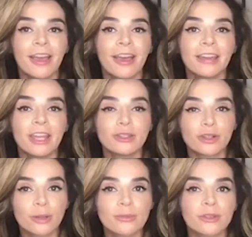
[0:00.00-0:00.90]
And in
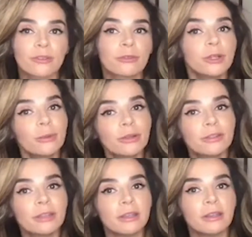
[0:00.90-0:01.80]
terms of
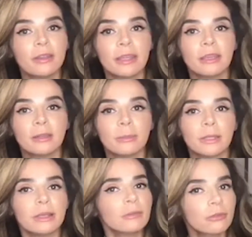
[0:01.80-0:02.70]
frequency, they can
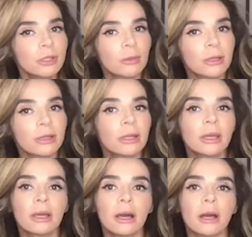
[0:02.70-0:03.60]
be infrequent,
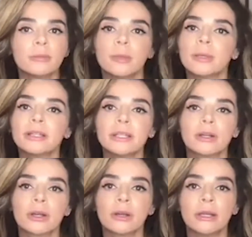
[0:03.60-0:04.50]
typically
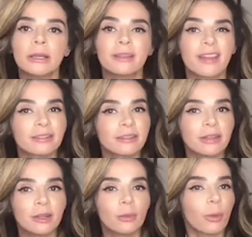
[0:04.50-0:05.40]
occurring less
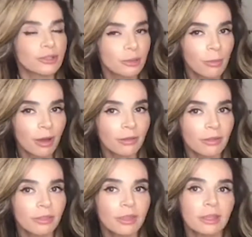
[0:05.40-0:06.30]
than once a
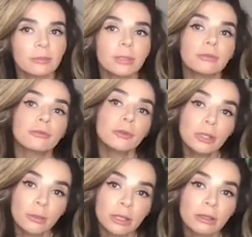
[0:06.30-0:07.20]
month. They can be
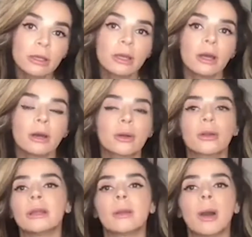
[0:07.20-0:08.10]
frequent,
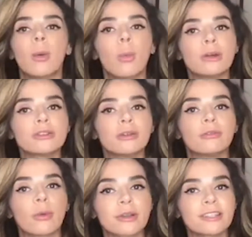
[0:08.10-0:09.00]
occurring about 1 to
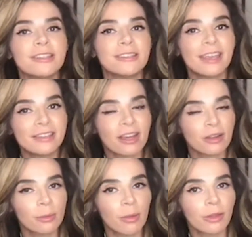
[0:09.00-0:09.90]
14 days out
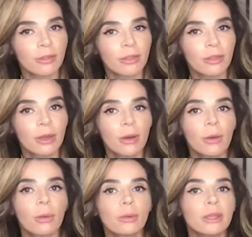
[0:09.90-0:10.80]
of the month,
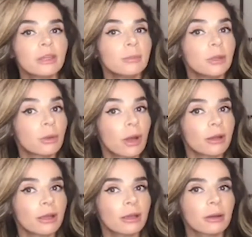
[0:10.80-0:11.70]
or they can be
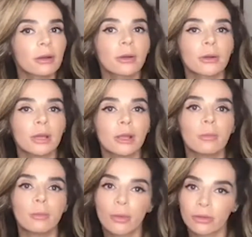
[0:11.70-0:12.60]
chronic, occurring
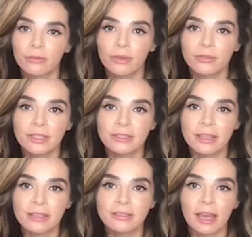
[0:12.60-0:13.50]
more than 15
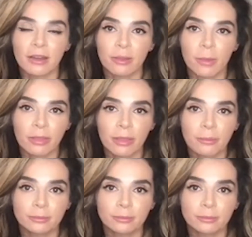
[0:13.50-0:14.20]
days out of the month.